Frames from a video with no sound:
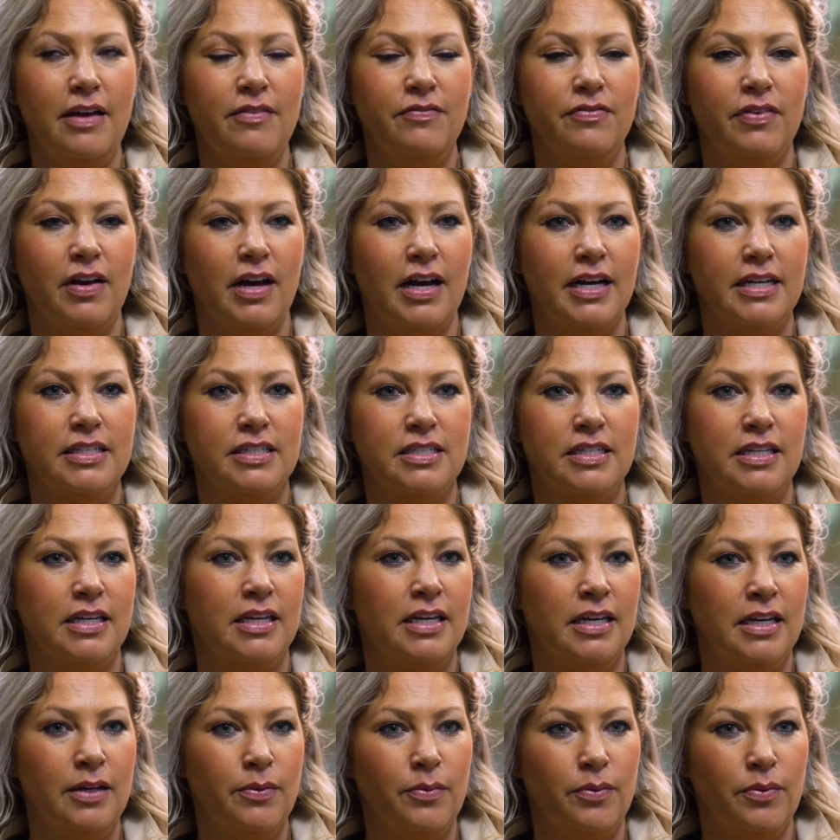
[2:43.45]
advice to
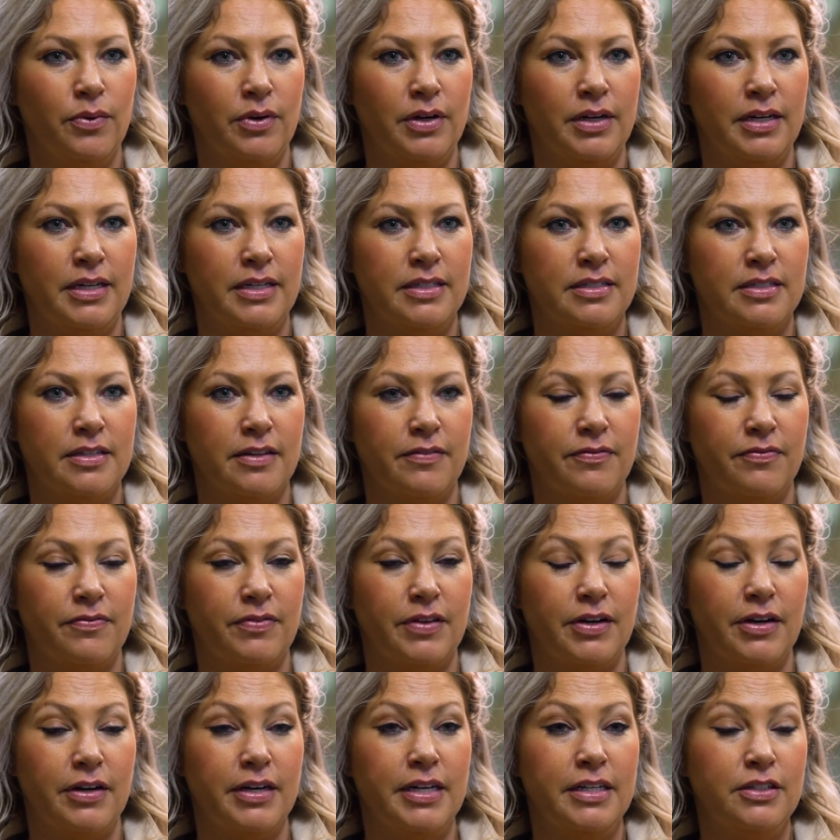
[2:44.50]
anyone is, if
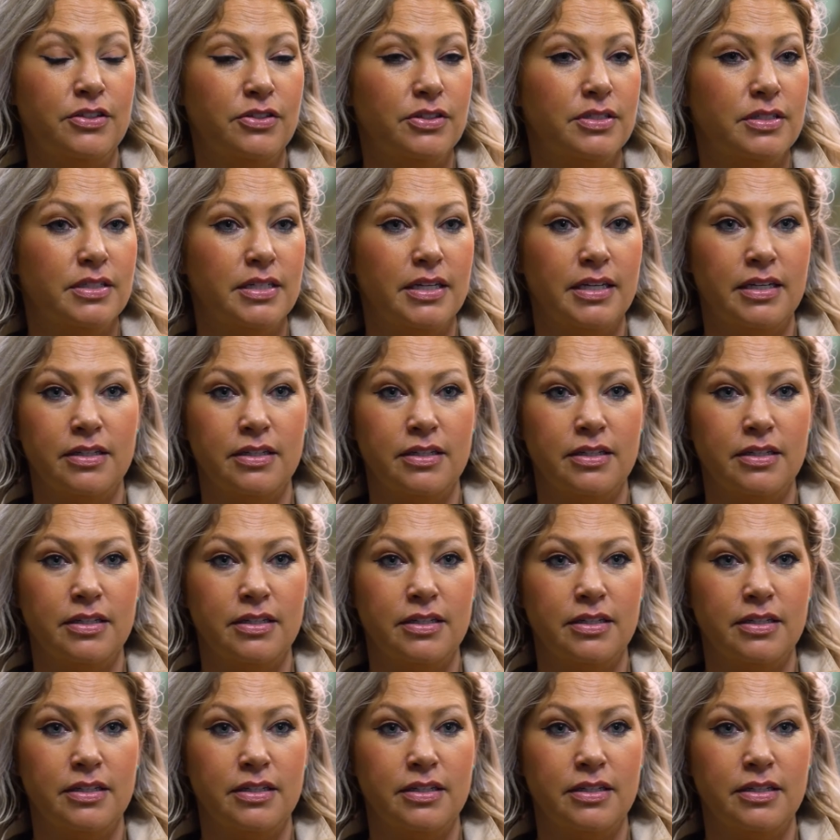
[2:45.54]
they're interested